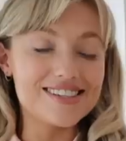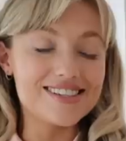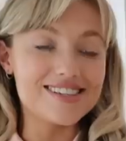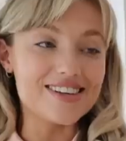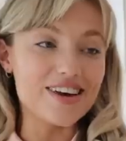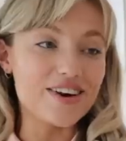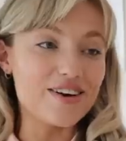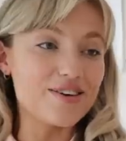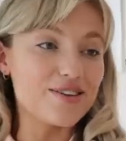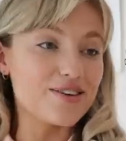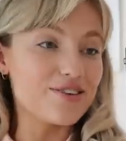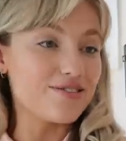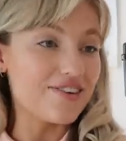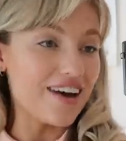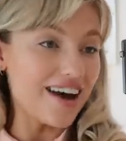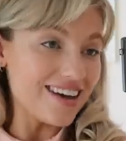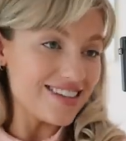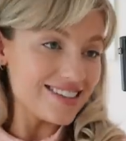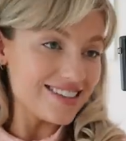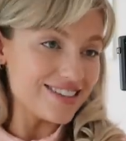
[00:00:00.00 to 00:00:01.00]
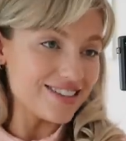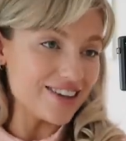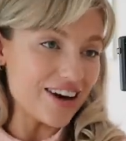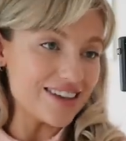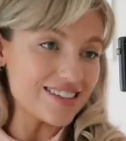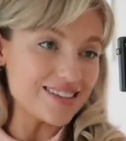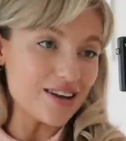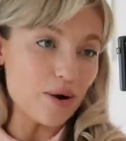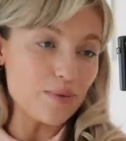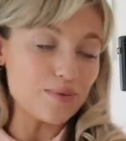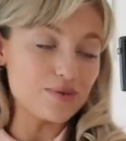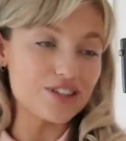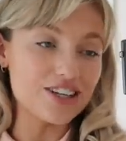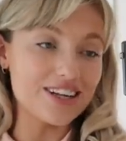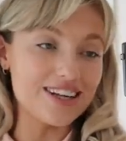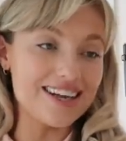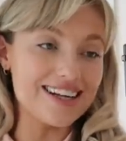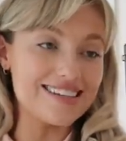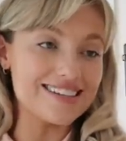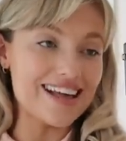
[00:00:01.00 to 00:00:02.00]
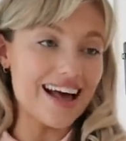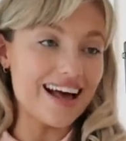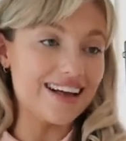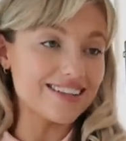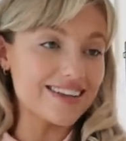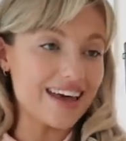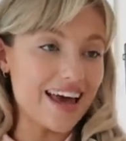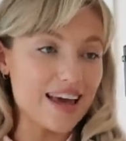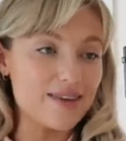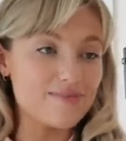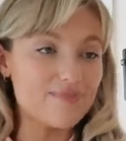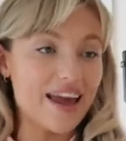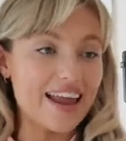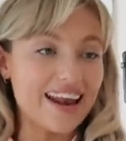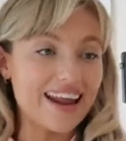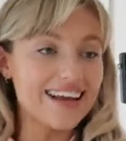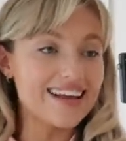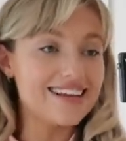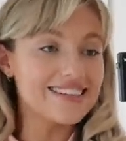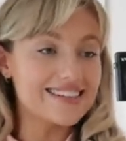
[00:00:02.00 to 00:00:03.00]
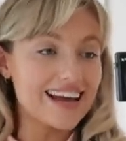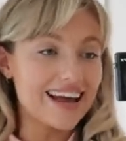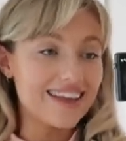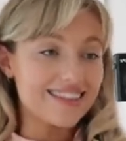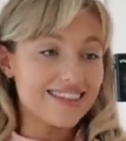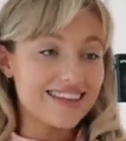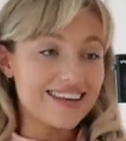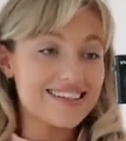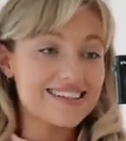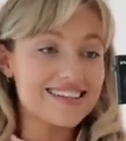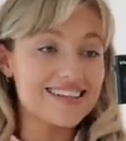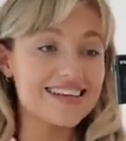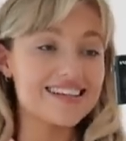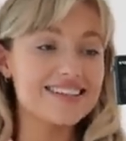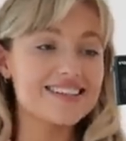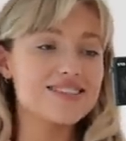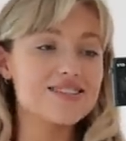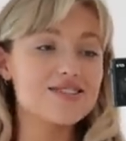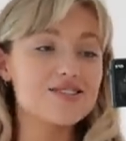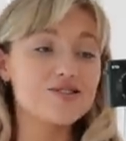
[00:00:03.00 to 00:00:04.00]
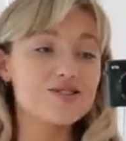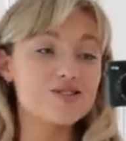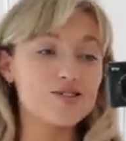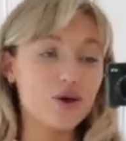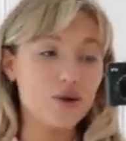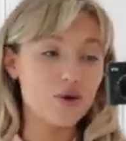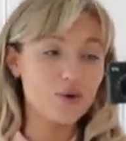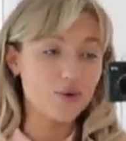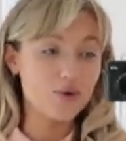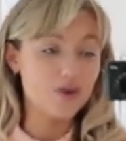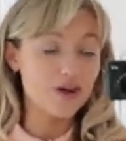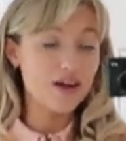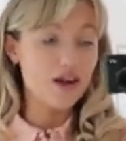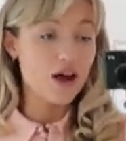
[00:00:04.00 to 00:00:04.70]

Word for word: So the first dress option is the LK Bennett and this is so